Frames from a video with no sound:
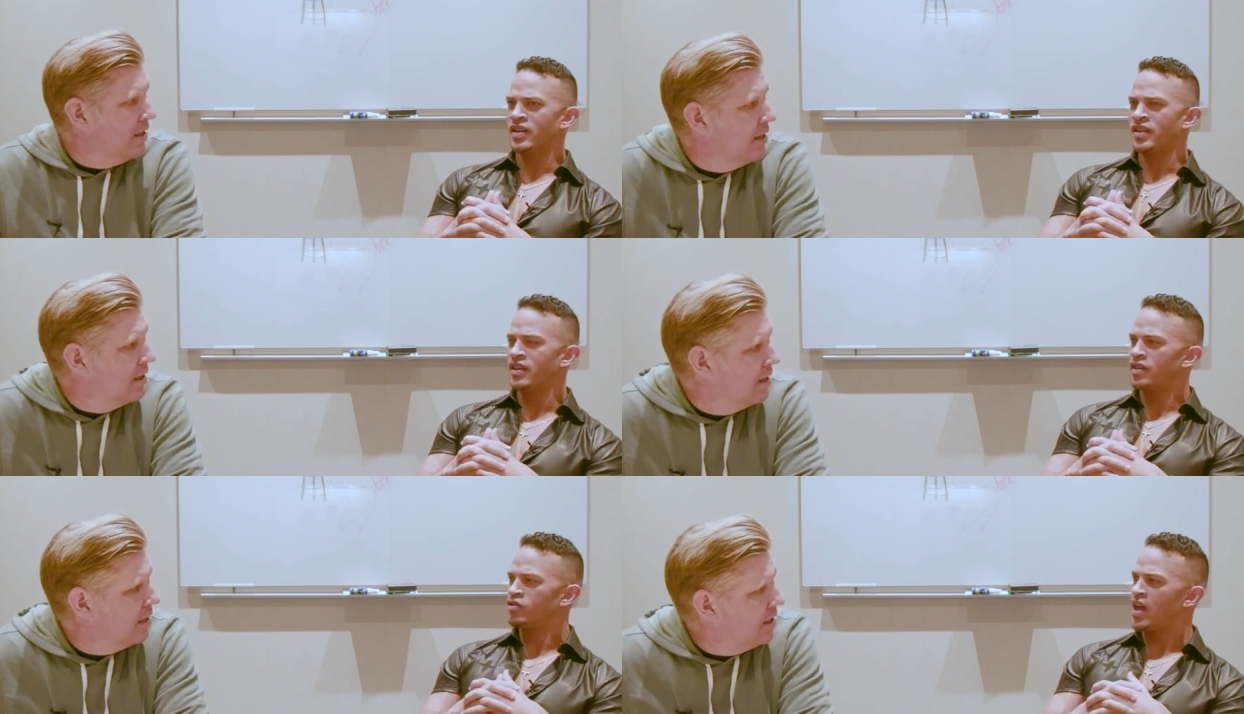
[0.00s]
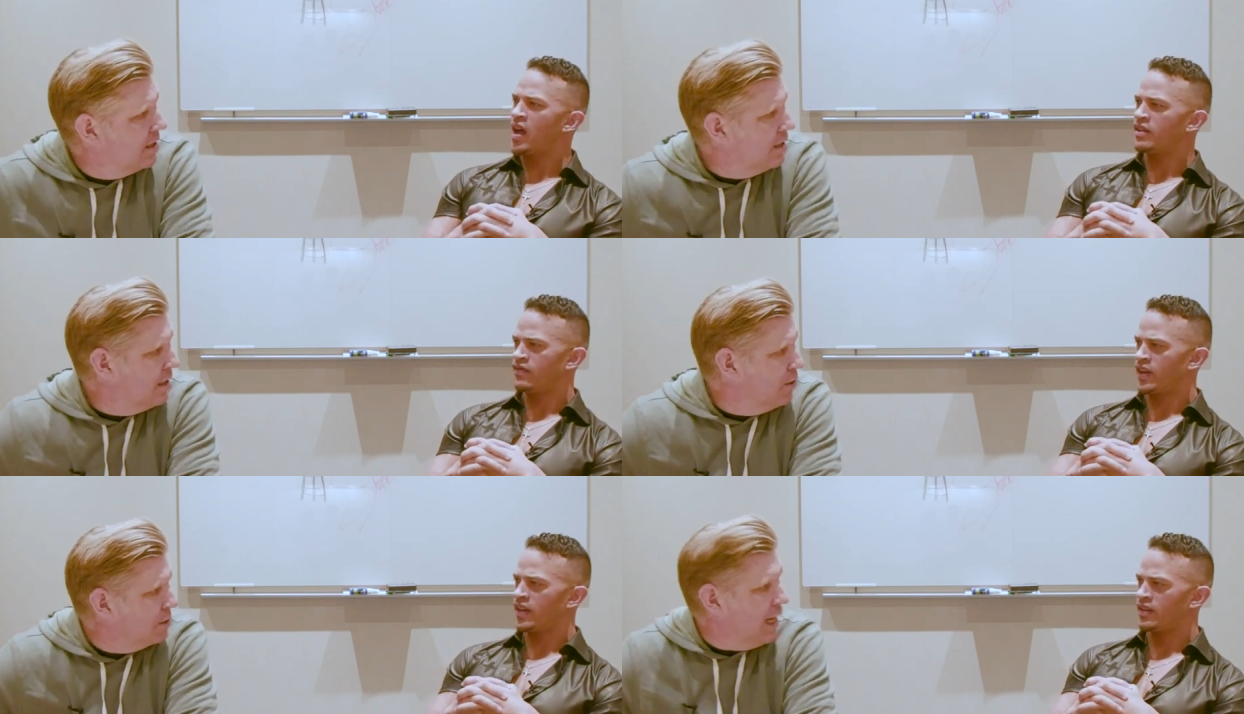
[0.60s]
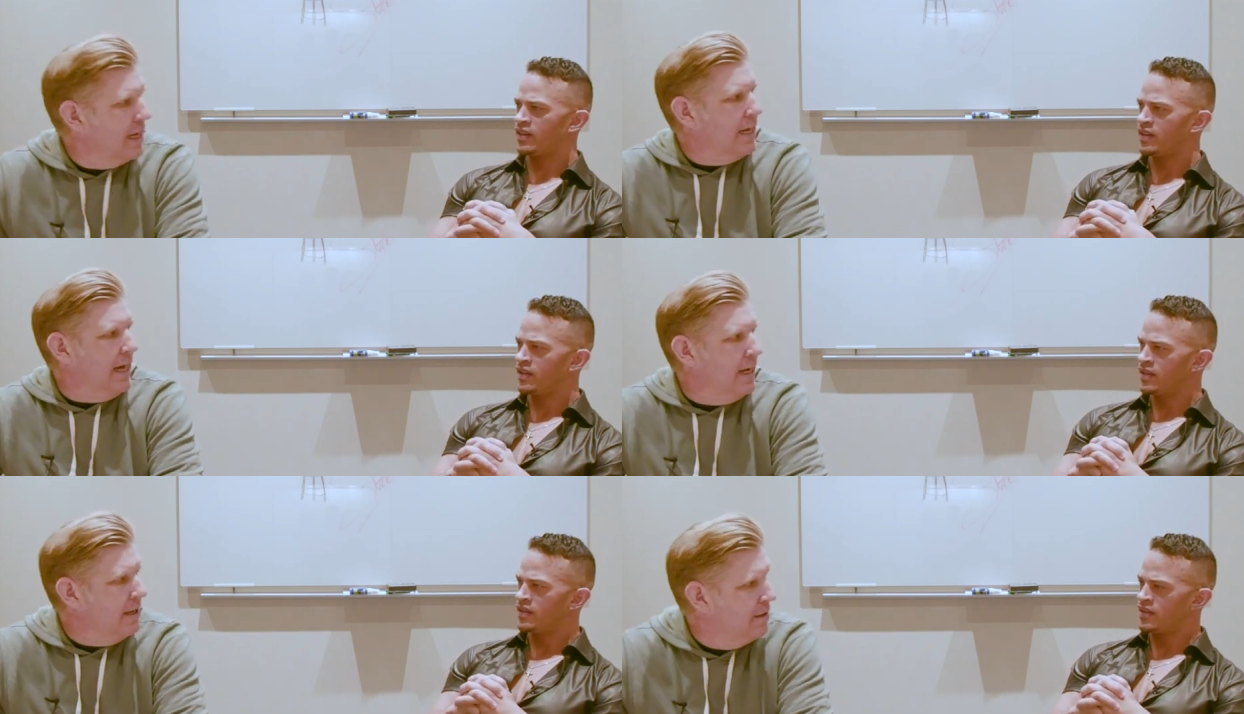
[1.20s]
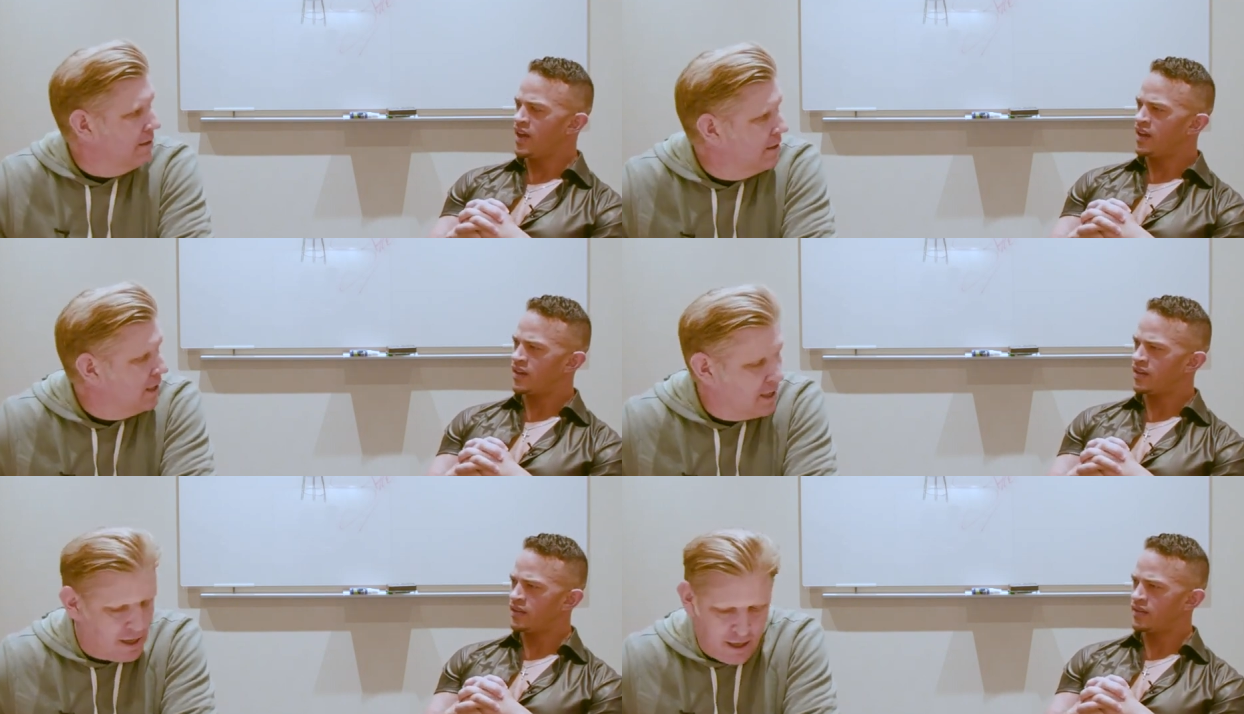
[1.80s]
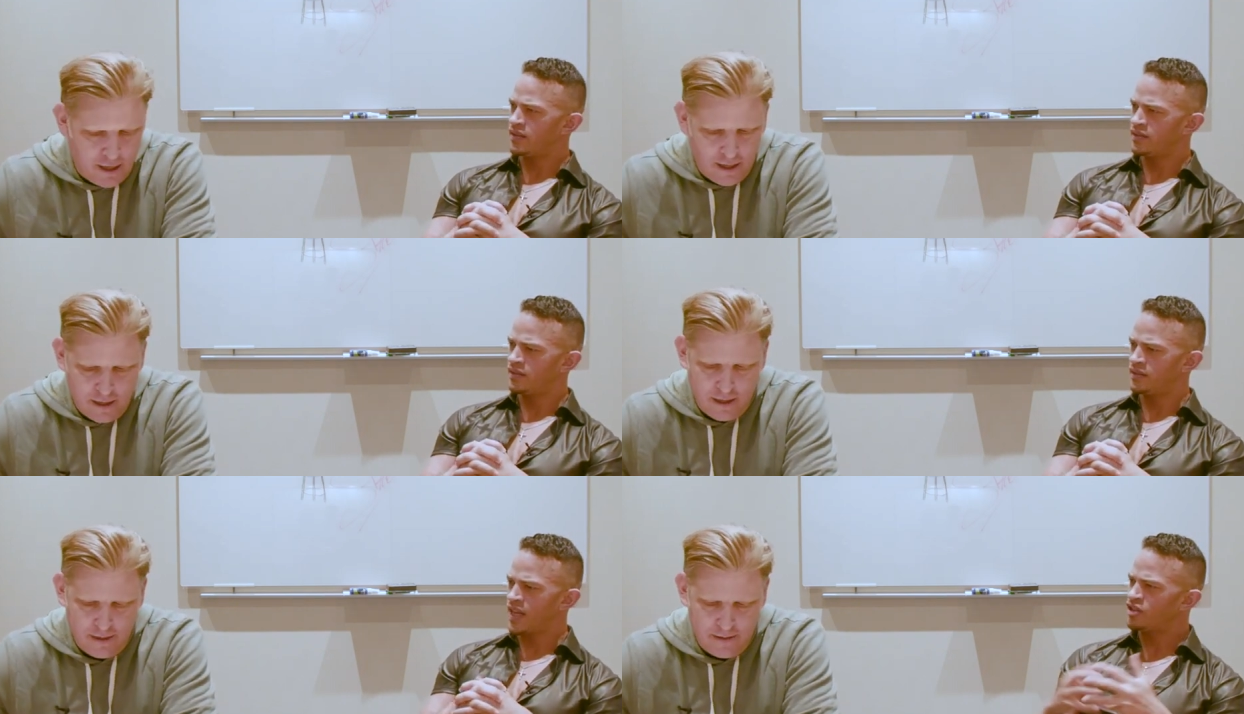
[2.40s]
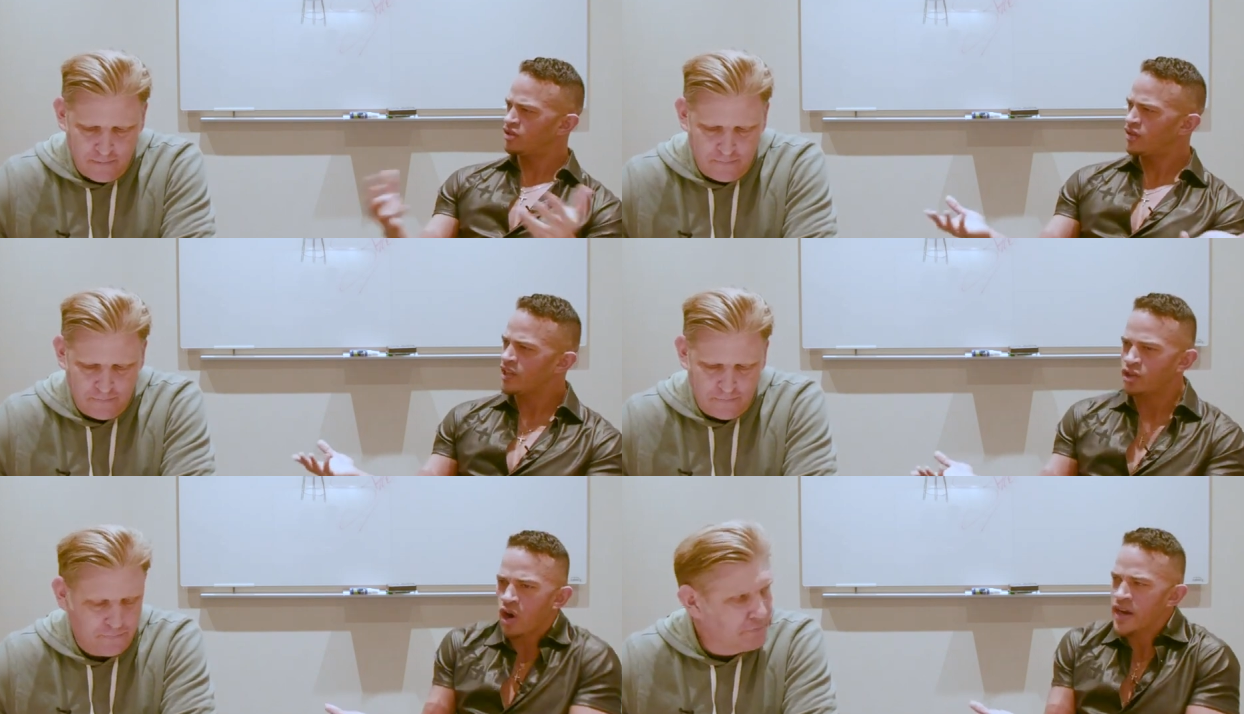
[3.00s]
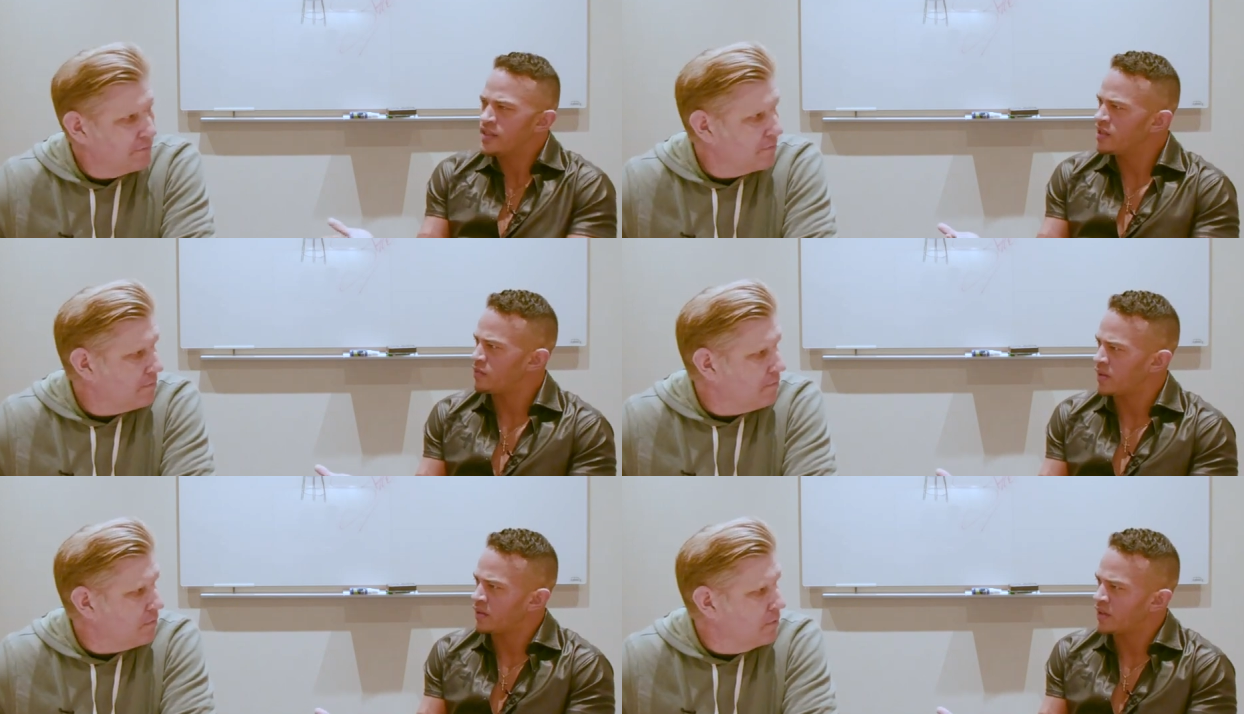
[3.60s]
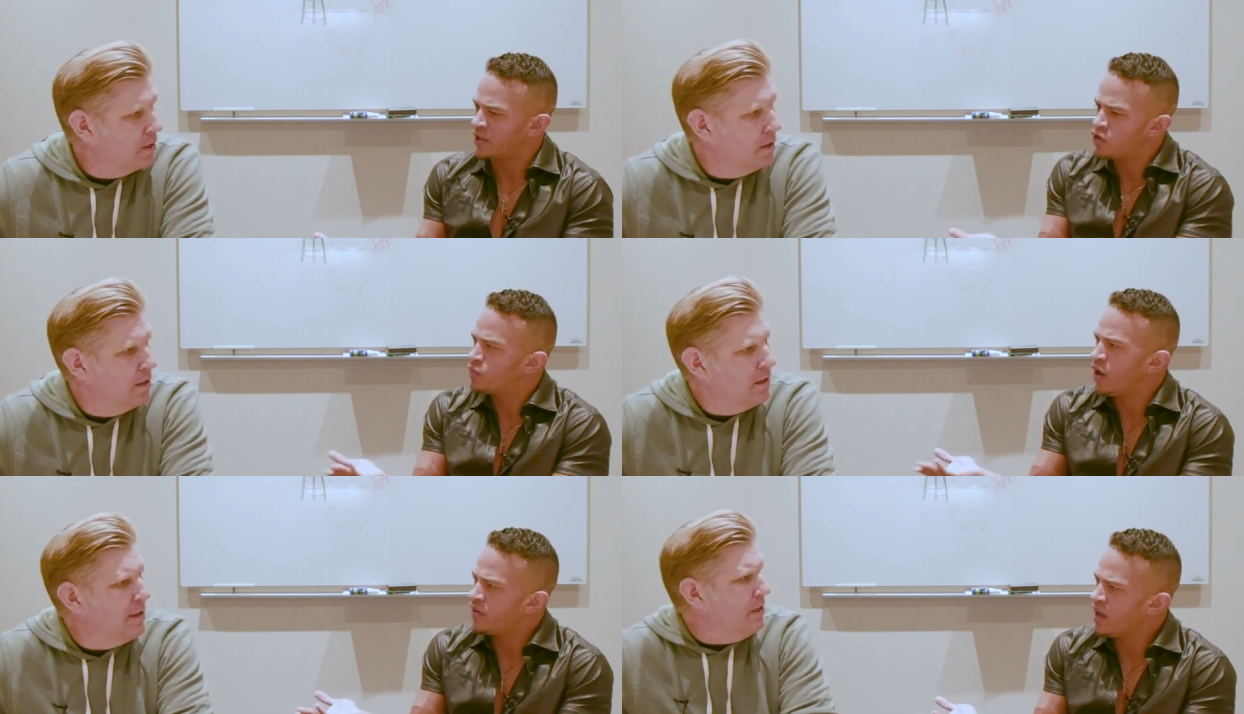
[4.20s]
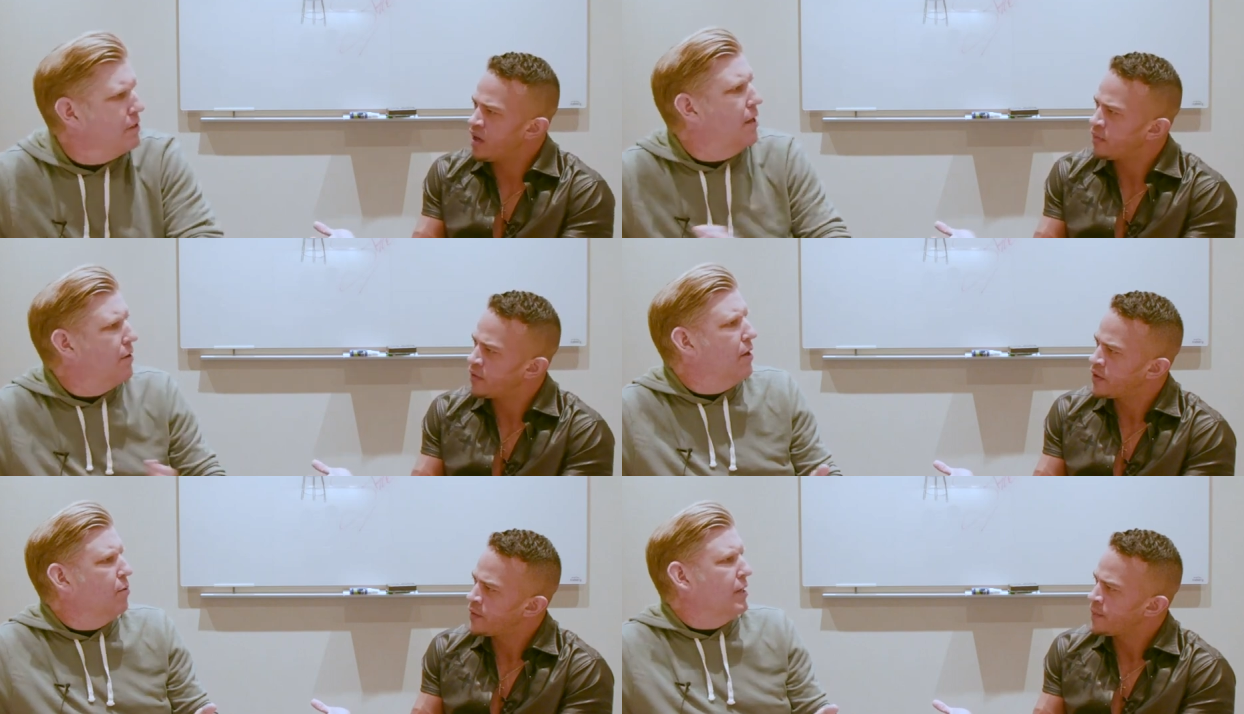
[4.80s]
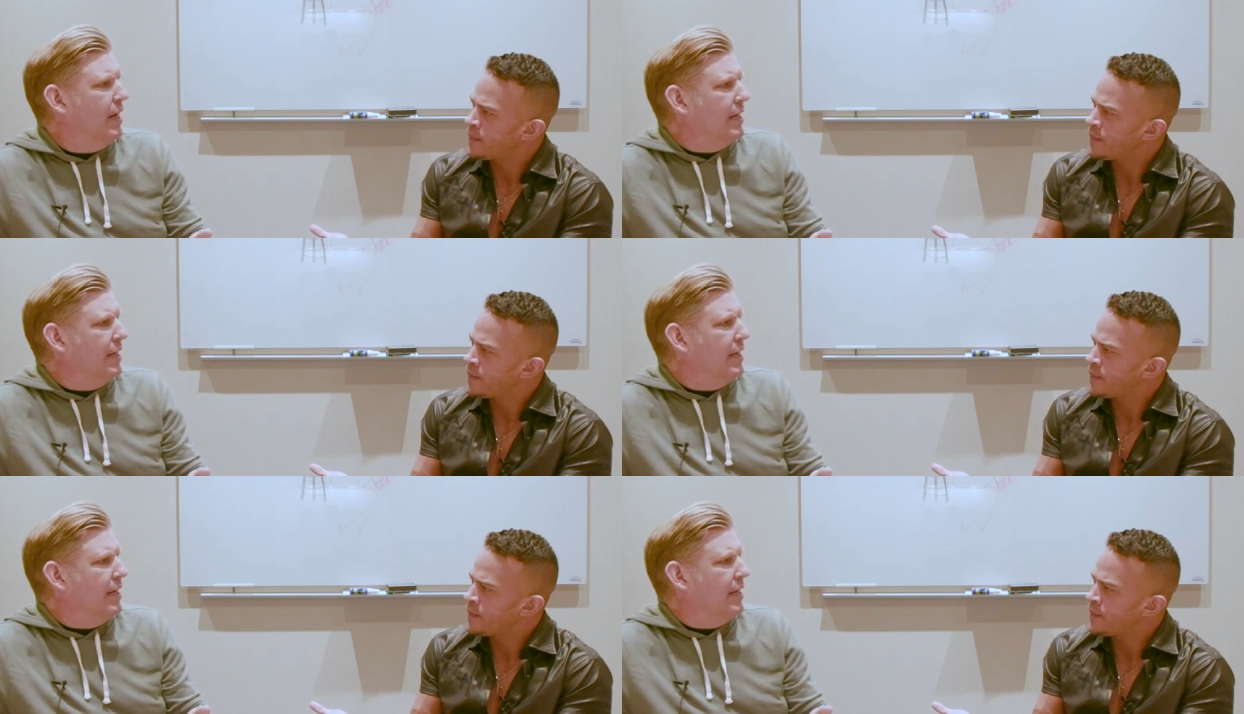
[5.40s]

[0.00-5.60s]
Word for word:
Speaker 1: uh, an Otani fan. An Otani head? Yeah, that's that's crazy to me that you brought that There's up. There's other